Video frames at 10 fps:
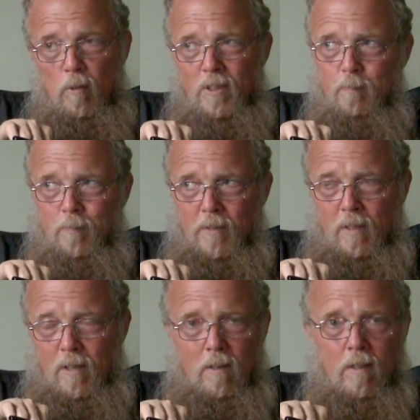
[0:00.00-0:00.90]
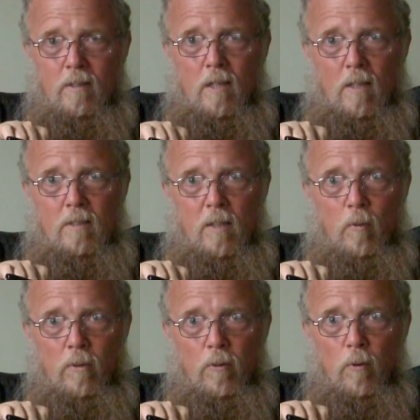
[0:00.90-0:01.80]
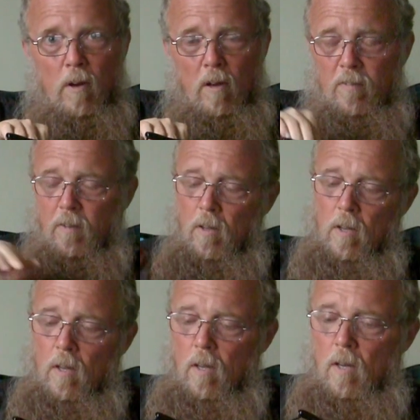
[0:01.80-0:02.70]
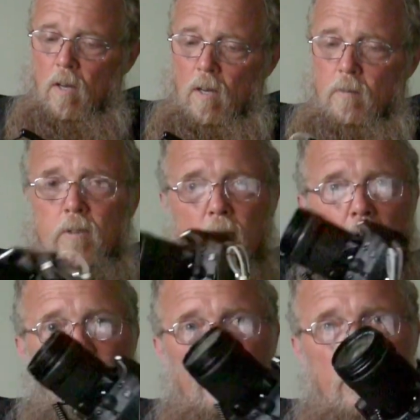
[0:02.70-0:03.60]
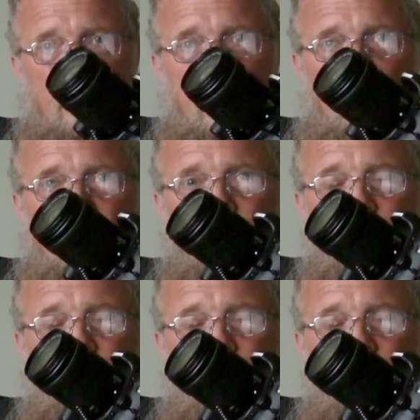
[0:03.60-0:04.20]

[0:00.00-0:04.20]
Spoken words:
which is kind of like texting when you drive. So that's the setup.